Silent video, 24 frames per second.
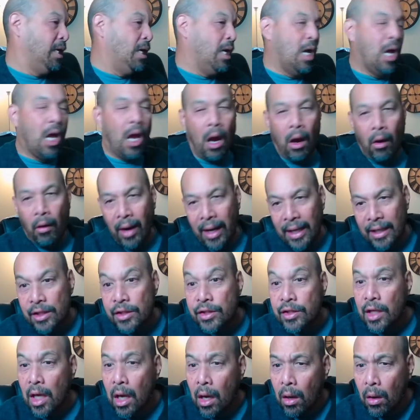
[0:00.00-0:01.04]
alright,
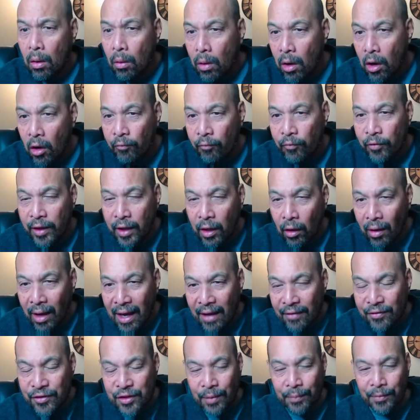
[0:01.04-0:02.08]
so hopefully I'll
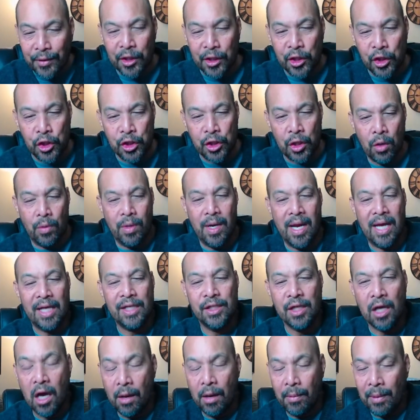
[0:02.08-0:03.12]
have something to show next
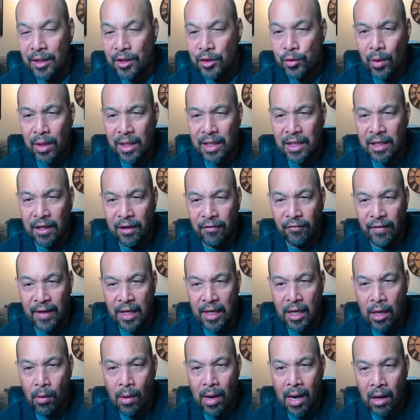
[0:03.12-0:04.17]
time. I just want to get a
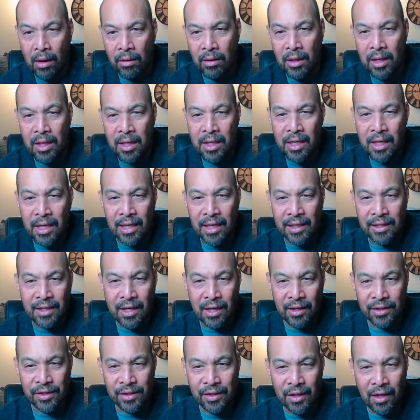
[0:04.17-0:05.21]
video out. It kind
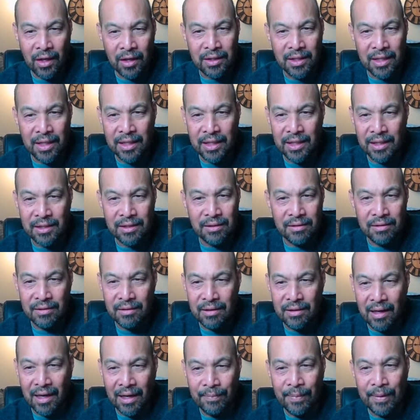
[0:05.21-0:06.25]
of sucked that
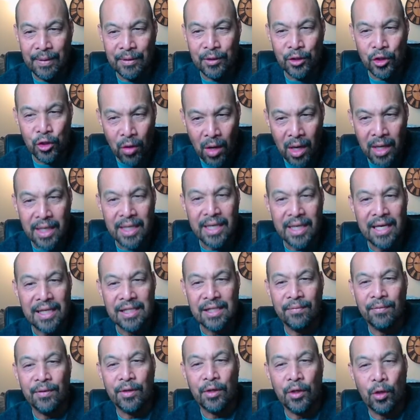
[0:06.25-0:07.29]
I've been trying to get
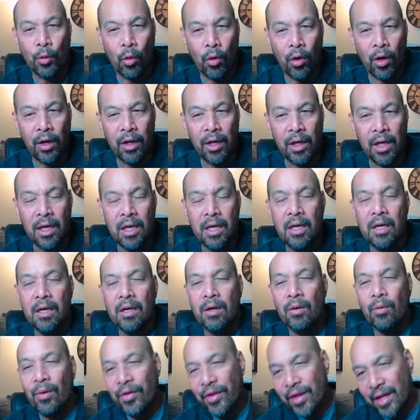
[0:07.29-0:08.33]
something to work
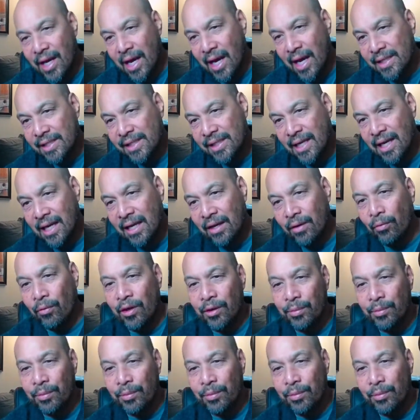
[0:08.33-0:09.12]
with an asset, with